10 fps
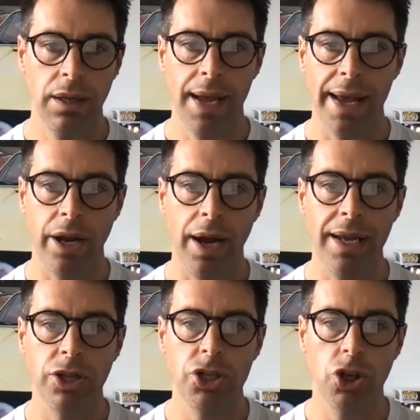and are in
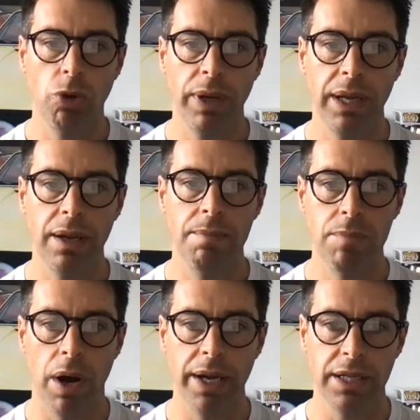a shopping
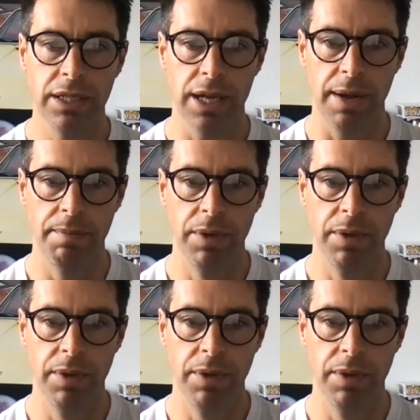mindset.